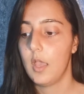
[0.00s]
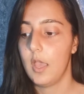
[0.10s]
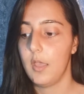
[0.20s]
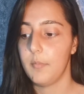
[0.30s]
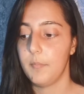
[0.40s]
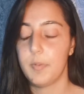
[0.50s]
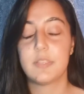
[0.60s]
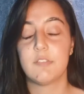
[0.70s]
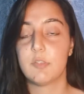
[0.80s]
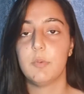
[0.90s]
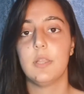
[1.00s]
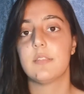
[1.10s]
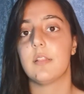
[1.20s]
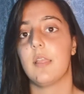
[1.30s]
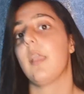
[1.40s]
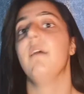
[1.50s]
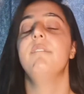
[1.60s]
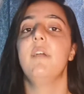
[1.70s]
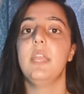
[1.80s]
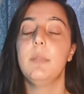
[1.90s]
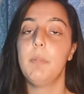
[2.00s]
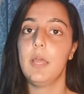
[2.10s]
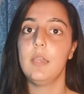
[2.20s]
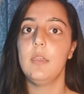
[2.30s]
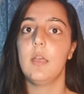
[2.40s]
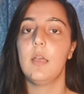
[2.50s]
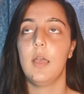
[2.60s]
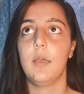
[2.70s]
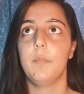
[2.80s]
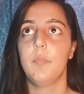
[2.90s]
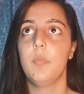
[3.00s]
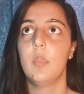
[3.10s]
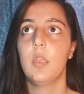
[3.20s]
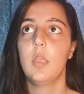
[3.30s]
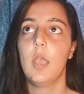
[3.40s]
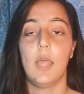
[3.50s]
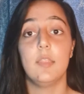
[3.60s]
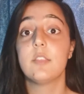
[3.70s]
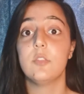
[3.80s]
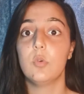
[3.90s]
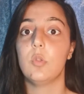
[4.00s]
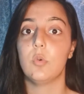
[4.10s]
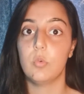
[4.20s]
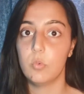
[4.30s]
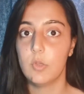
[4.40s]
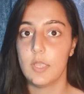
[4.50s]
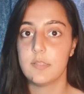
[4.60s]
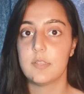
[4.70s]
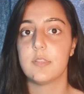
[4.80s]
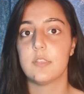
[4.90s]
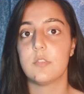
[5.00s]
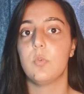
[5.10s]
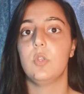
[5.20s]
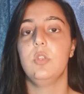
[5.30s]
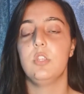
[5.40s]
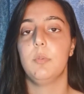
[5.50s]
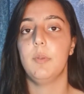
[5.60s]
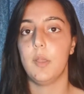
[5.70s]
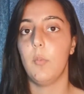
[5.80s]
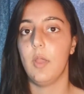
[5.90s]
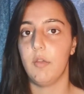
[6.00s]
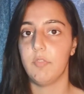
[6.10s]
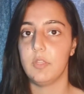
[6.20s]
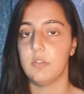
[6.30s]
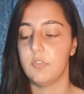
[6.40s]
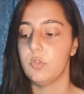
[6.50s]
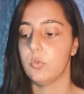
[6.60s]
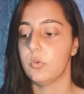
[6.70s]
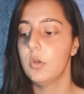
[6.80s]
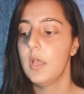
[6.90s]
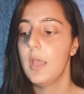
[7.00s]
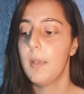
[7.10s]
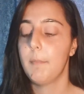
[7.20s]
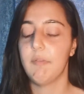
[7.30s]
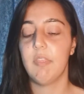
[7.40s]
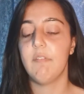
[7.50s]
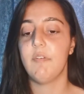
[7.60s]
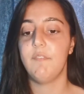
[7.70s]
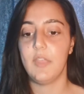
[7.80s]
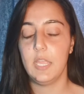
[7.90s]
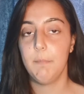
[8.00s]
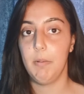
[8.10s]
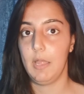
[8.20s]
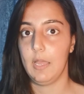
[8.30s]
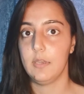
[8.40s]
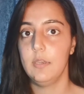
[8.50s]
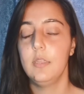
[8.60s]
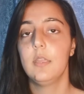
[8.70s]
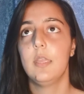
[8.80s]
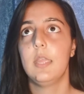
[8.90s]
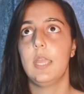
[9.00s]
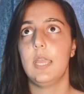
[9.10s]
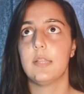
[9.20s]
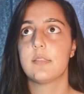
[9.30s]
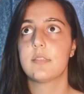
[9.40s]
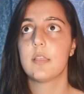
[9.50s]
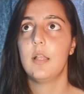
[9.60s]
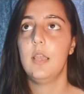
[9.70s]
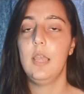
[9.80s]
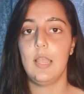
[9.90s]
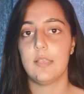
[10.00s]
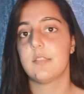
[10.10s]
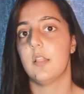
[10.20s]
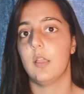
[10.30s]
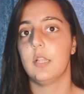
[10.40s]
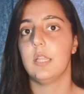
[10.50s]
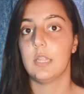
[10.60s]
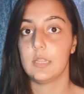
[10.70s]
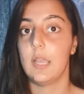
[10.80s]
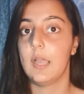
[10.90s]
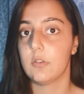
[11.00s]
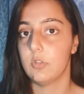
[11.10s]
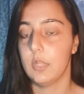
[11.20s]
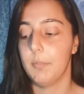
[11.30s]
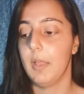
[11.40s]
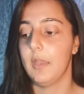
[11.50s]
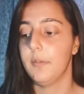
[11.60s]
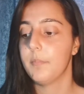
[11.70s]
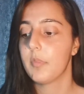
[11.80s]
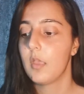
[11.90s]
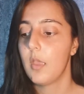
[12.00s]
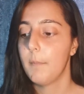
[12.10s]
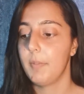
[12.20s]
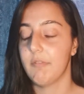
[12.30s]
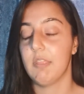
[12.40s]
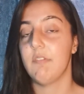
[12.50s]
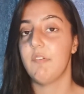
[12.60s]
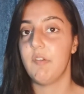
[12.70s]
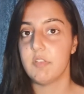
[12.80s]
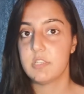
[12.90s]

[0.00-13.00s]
Because if someone has like a vague plan, and this is not in all cases, this is where you need to be aware of the individual, but if they have a vague plan, it's less likely that they act on their plan. But if they have a very